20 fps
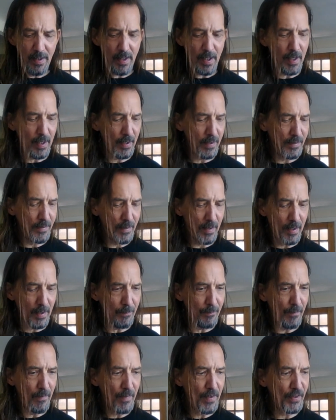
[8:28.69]

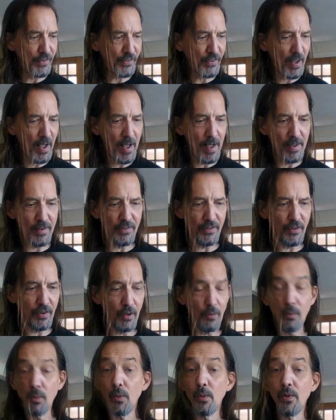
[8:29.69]
And this has
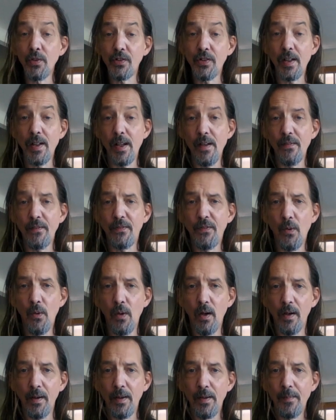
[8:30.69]
rules in it
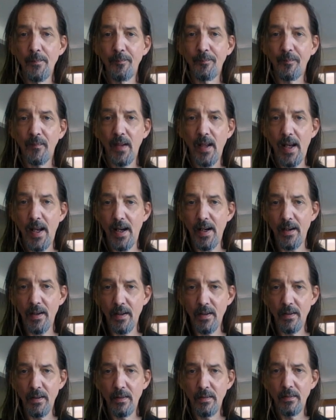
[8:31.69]
for
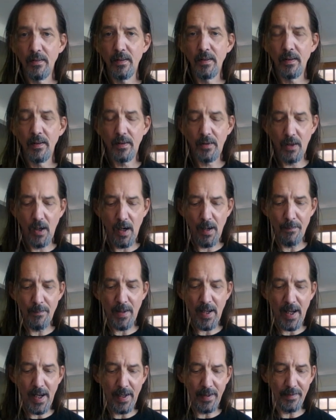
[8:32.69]
air
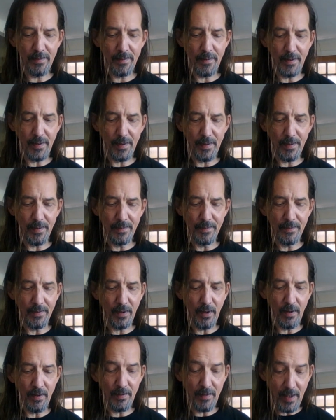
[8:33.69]
combat and
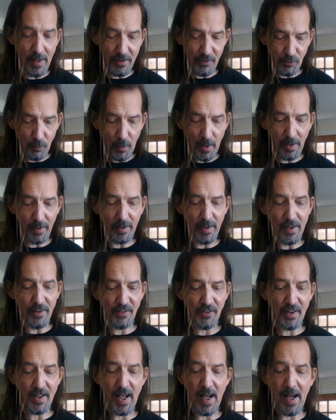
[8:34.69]
as well
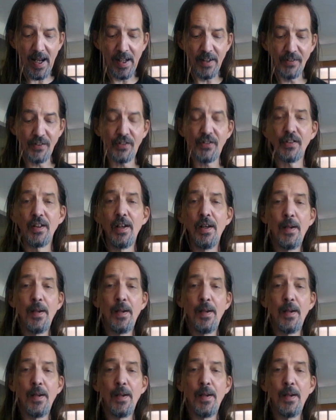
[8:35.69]
as gas